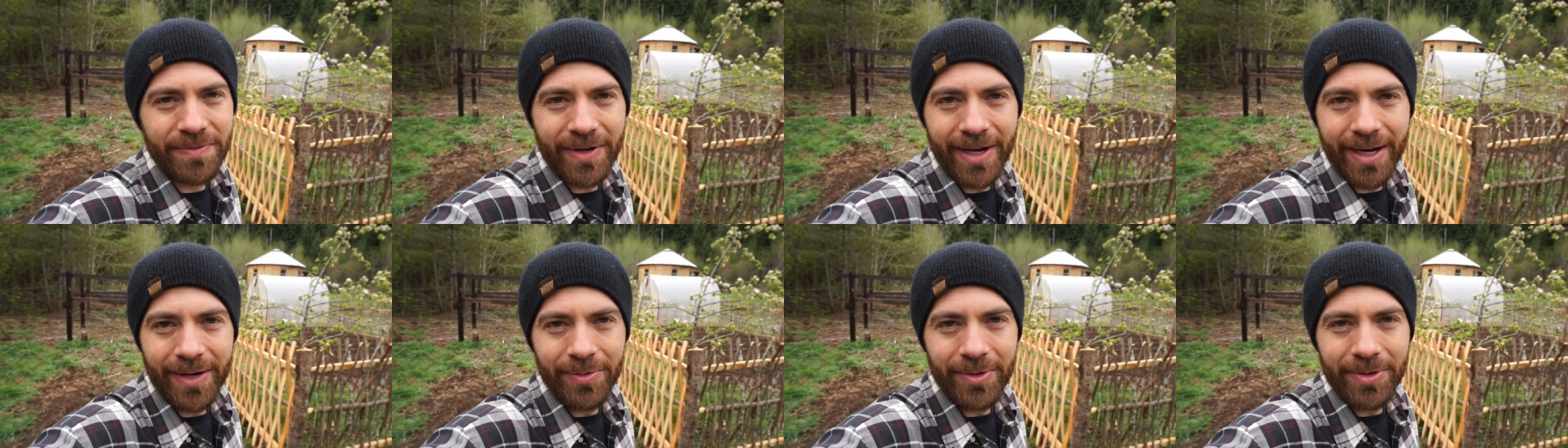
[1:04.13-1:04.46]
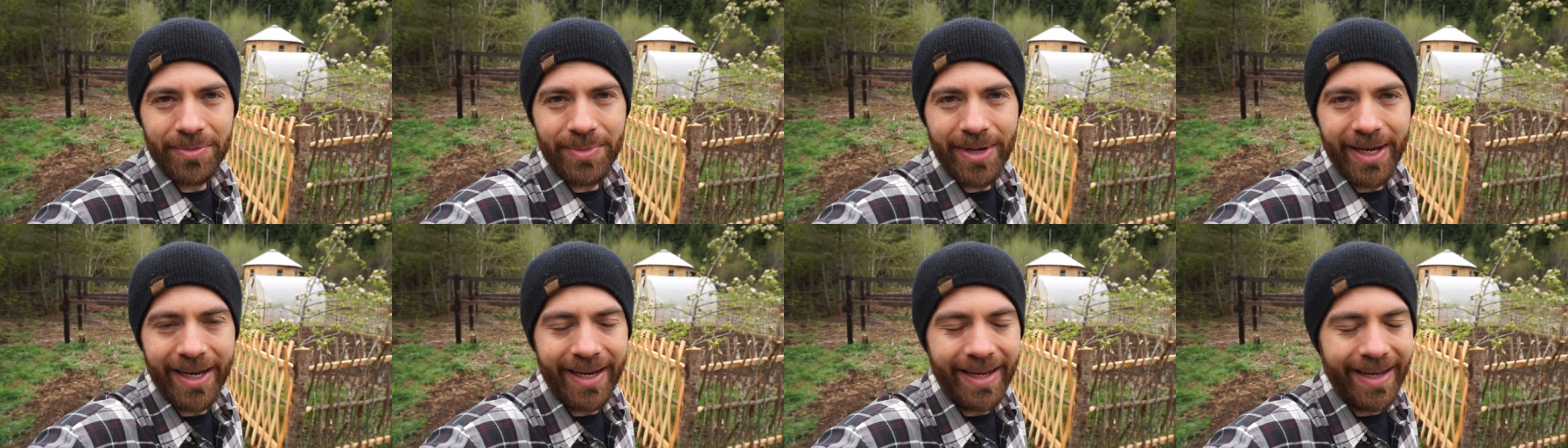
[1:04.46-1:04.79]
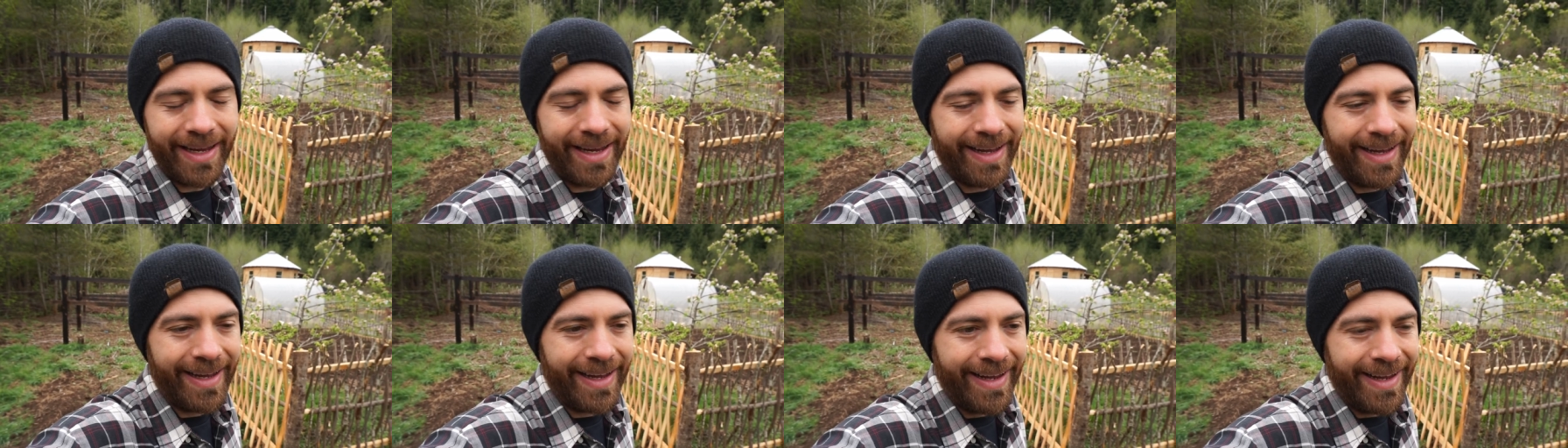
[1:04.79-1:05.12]
fine with me.
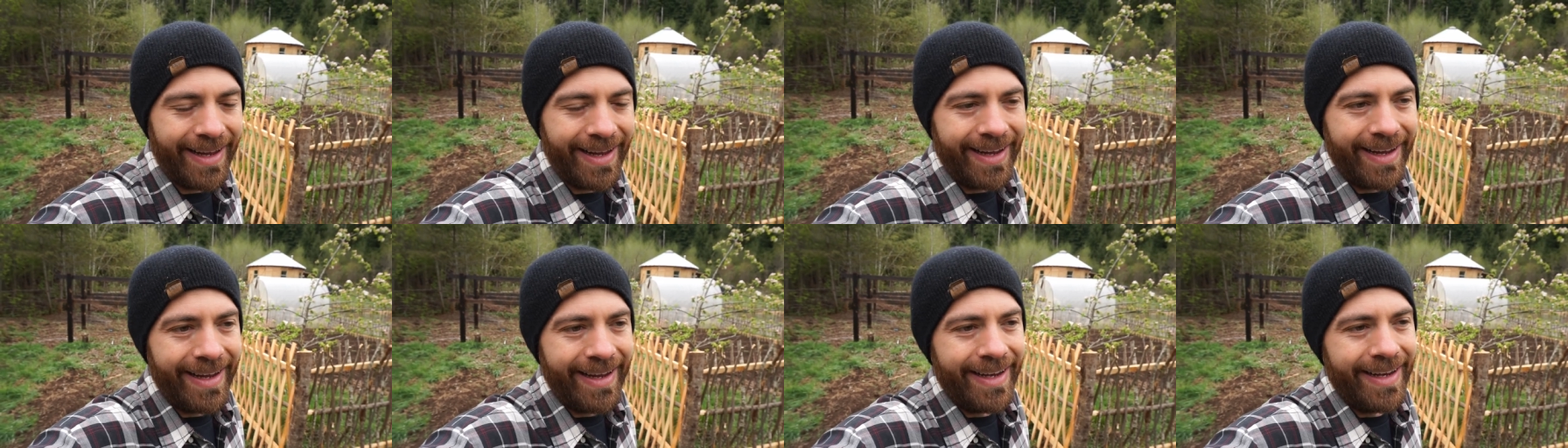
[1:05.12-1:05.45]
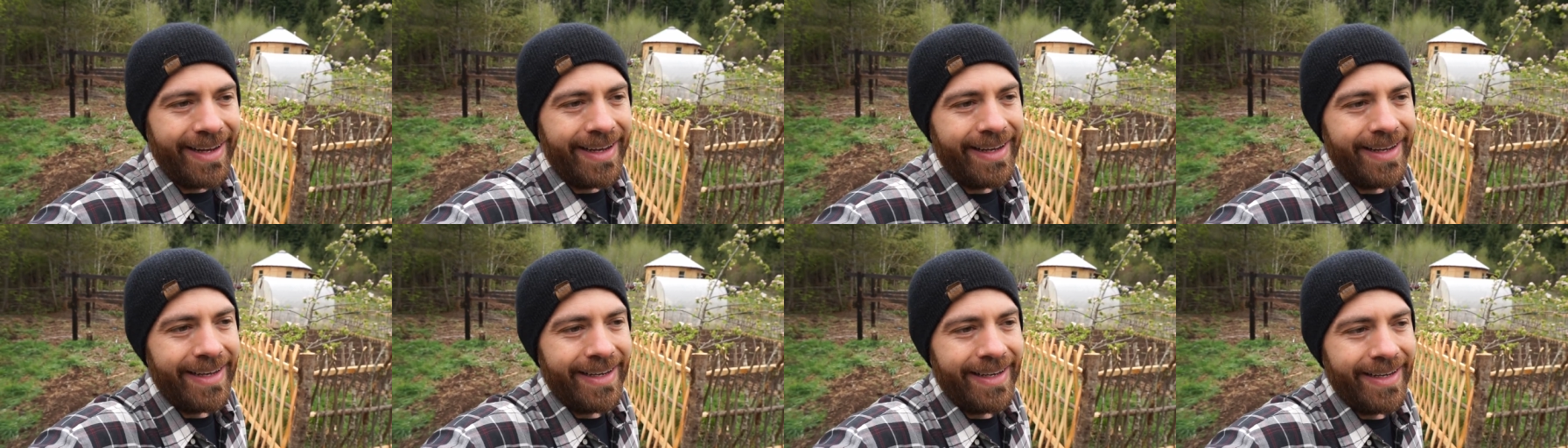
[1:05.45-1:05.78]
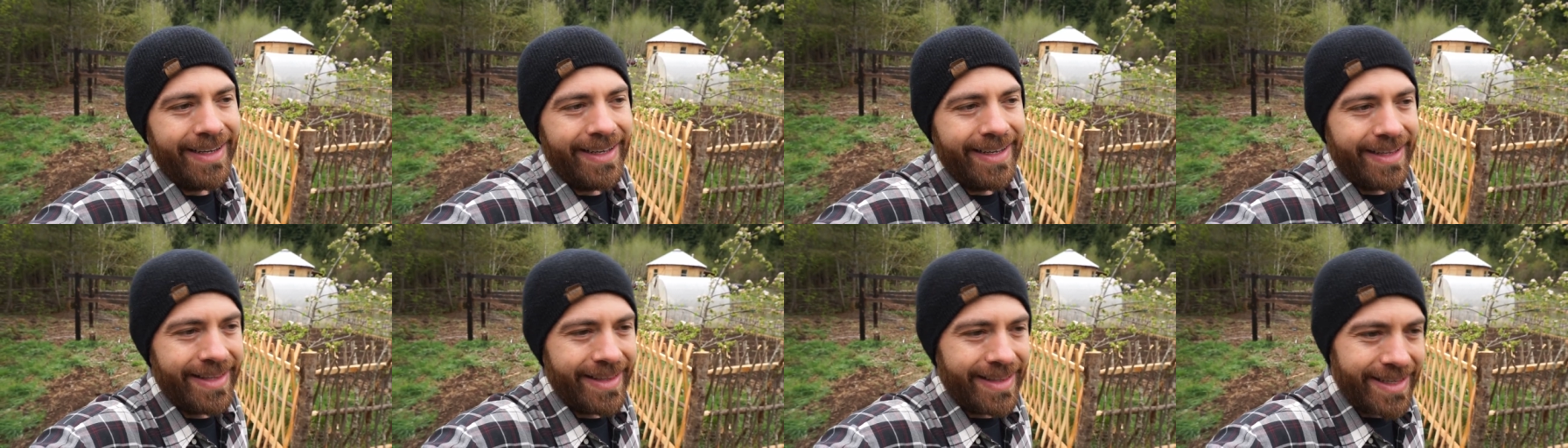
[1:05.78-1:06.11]

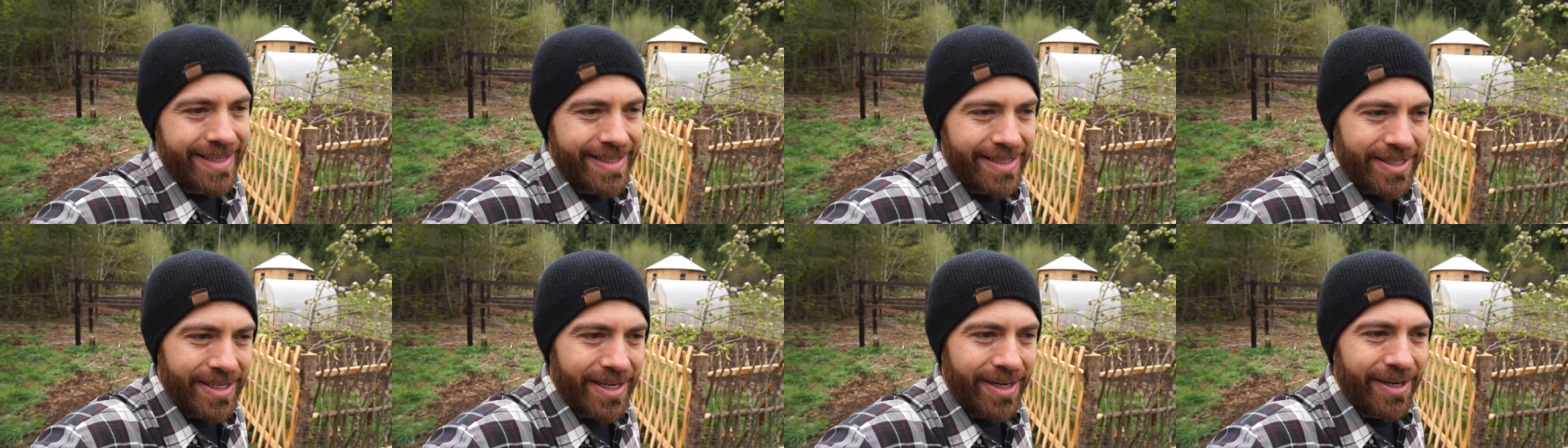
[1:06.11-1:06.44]
This